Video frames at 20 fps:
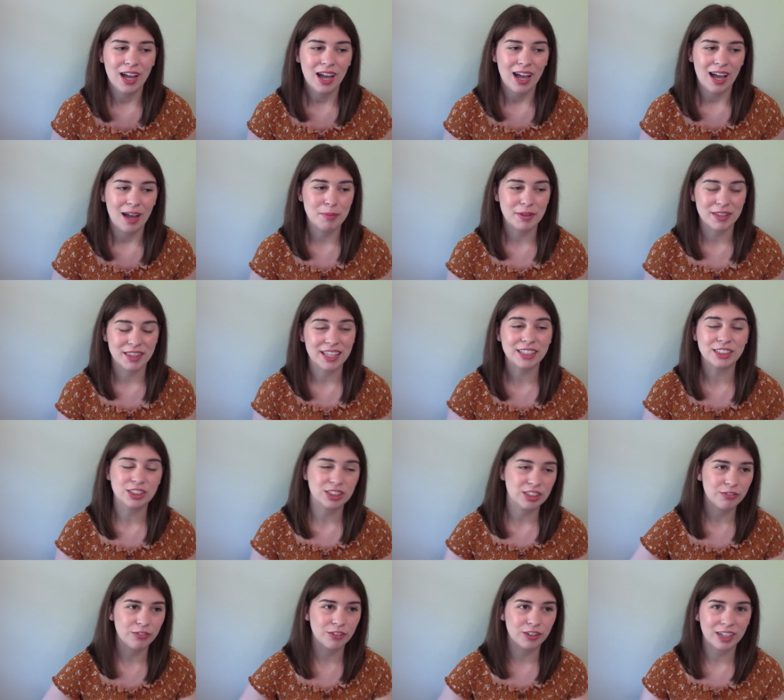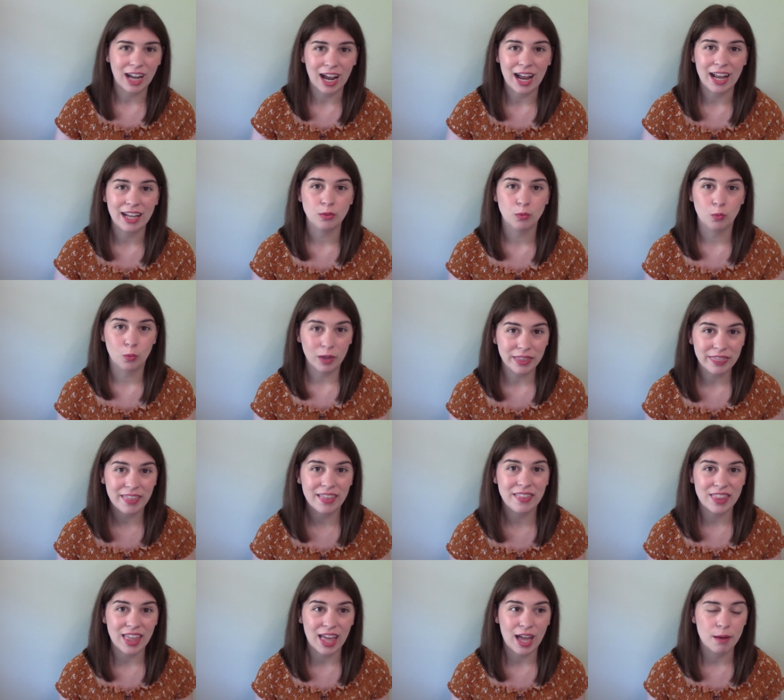But then she forgot
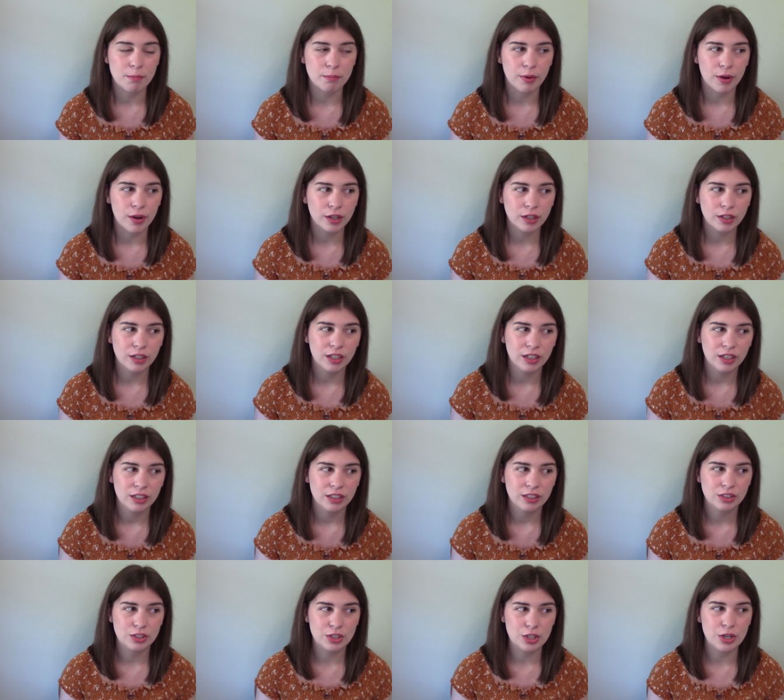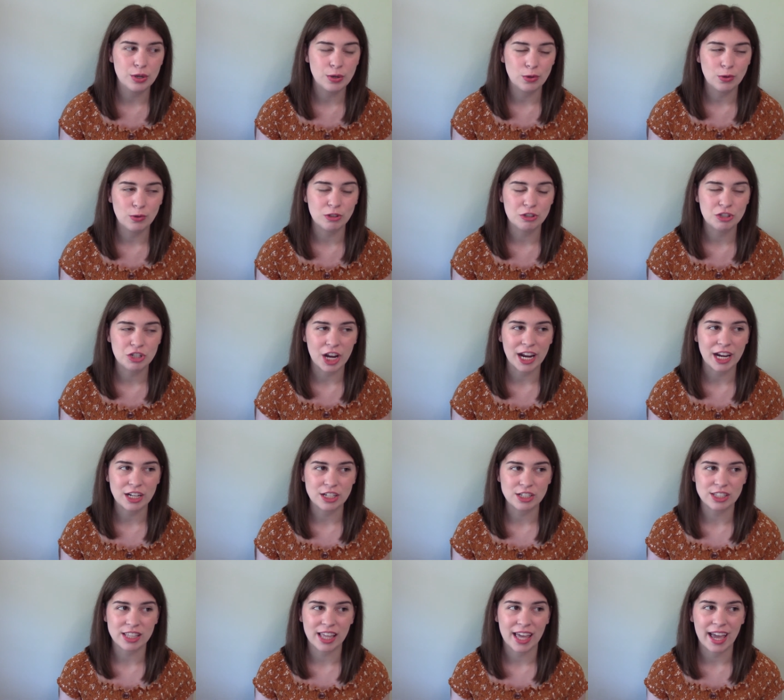within that book to
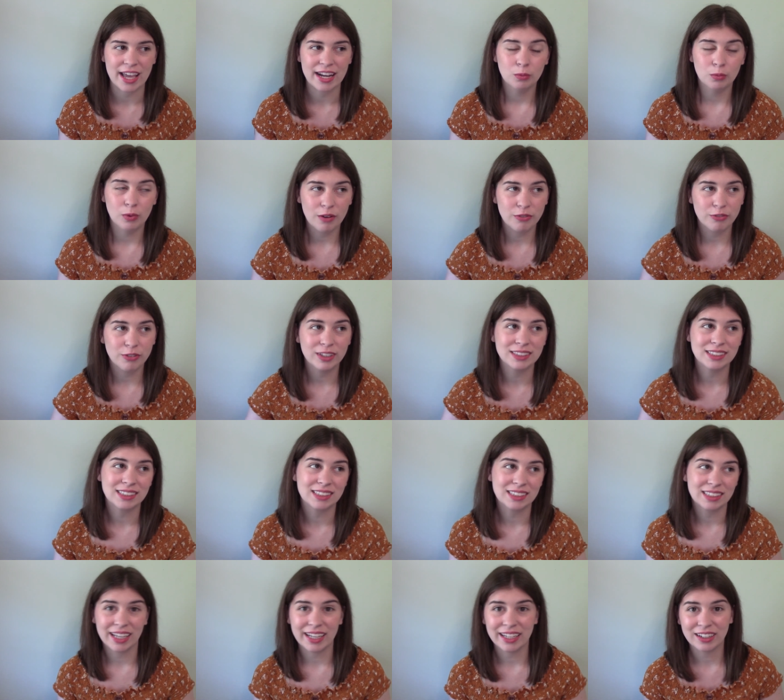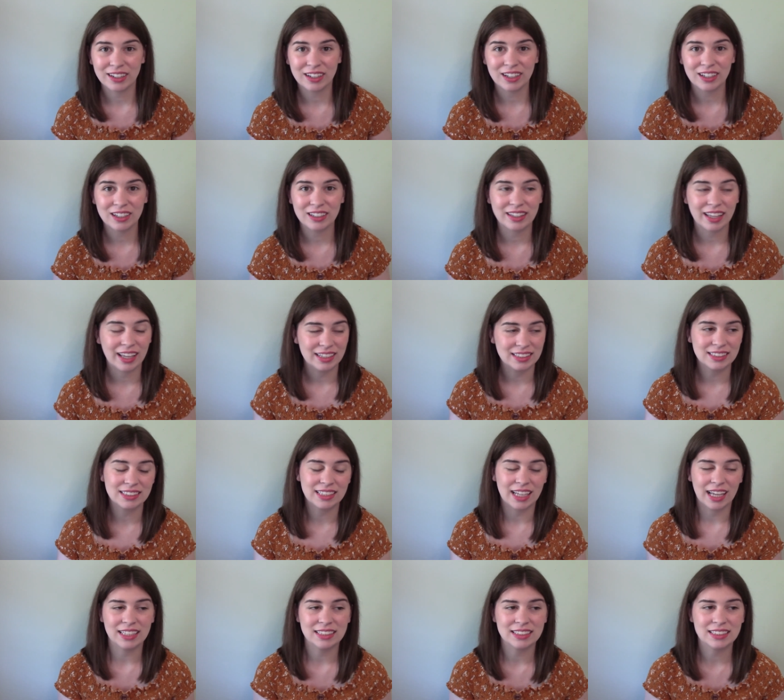change that reference later that
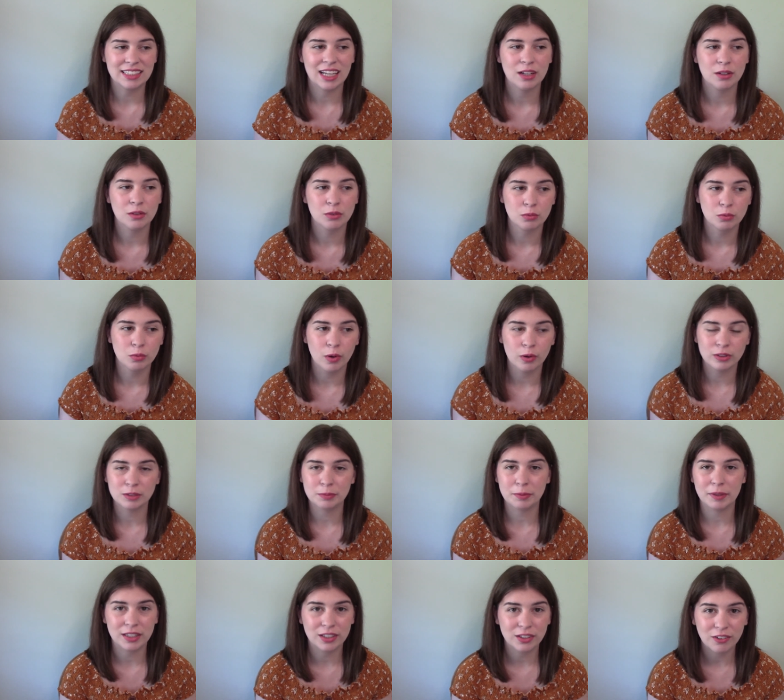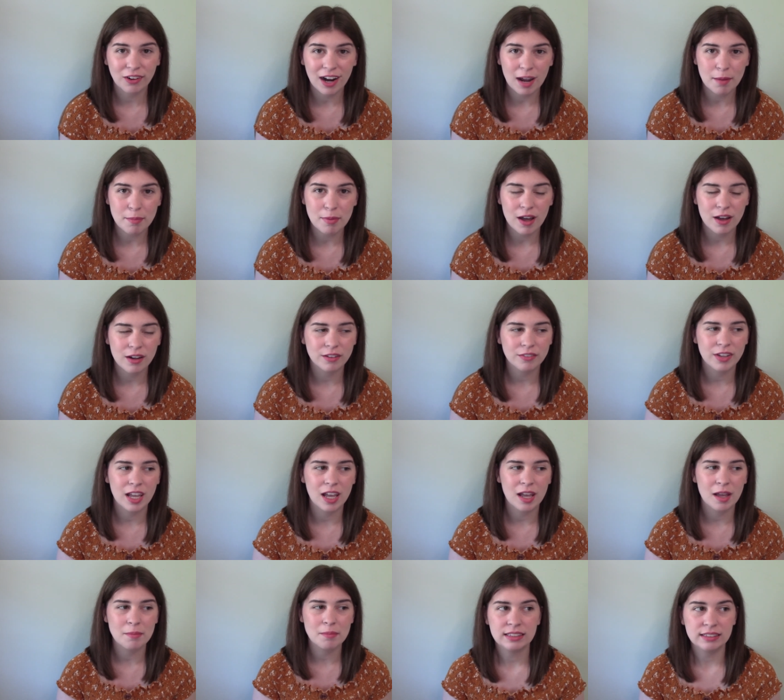says that Rose beat the crap out of
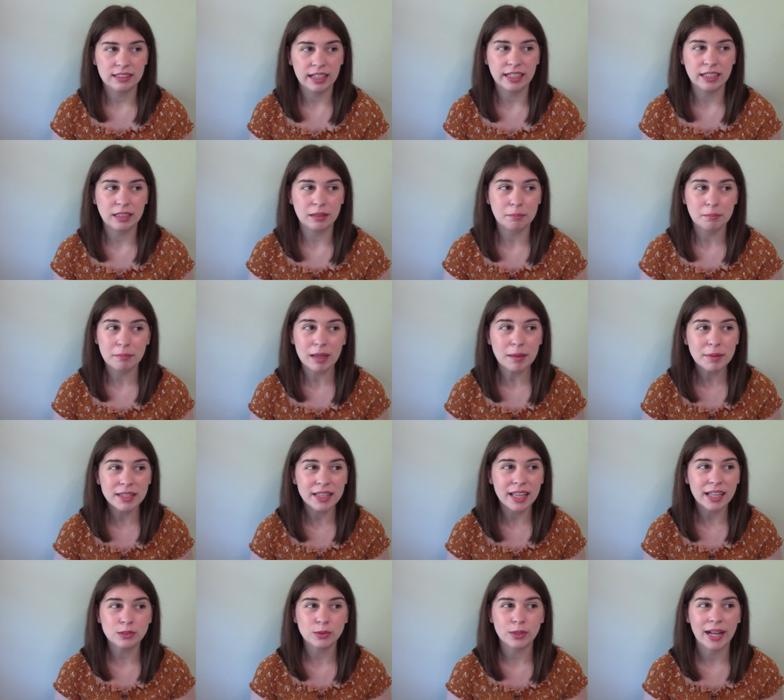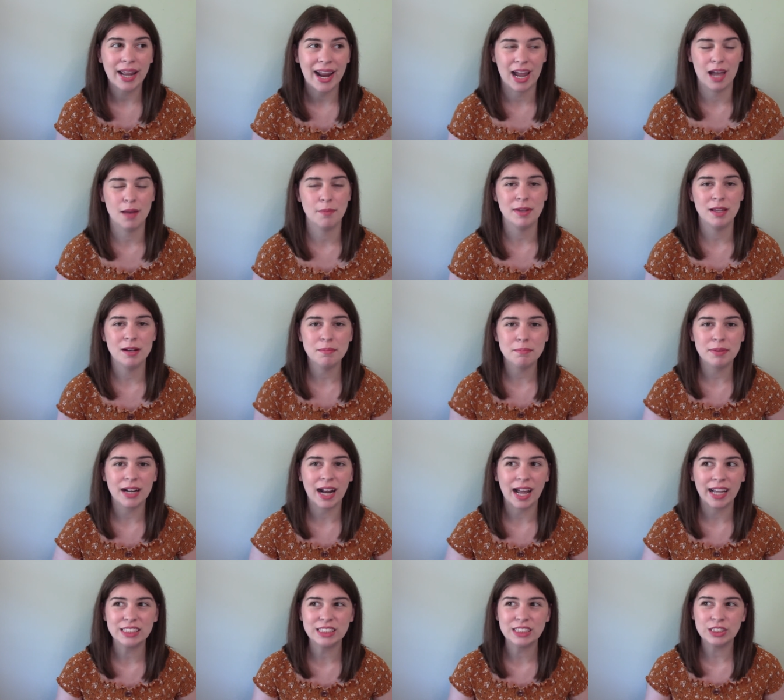him. Like, maybe that's what happened,
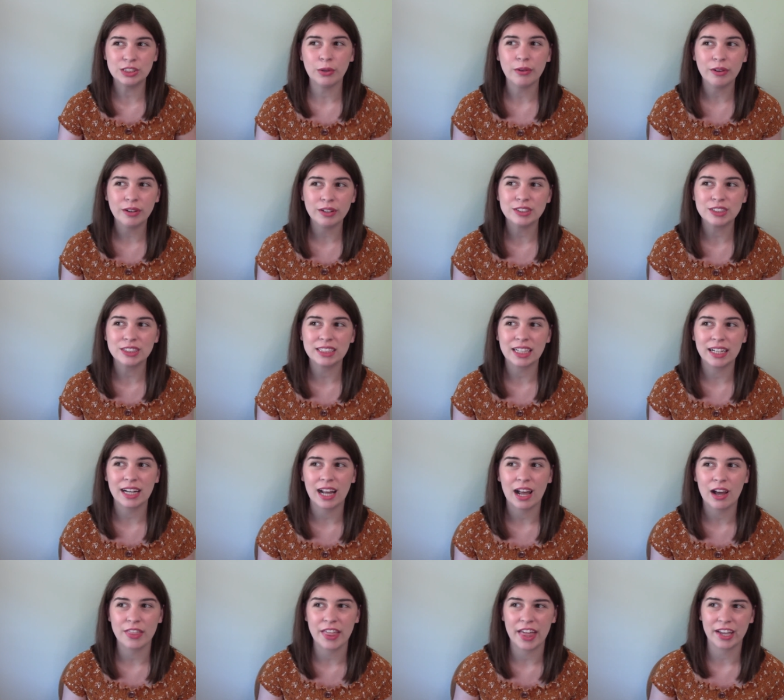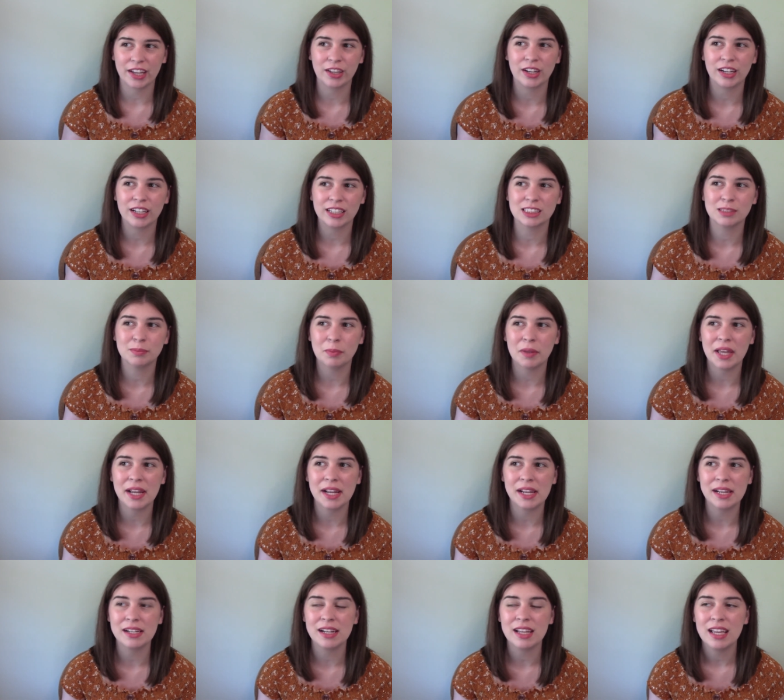but I just don't understand how that could
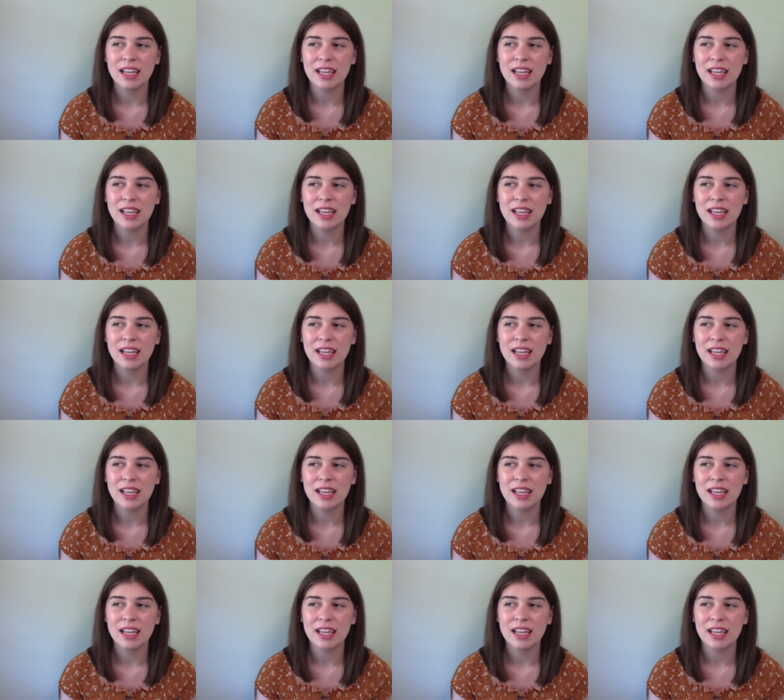explain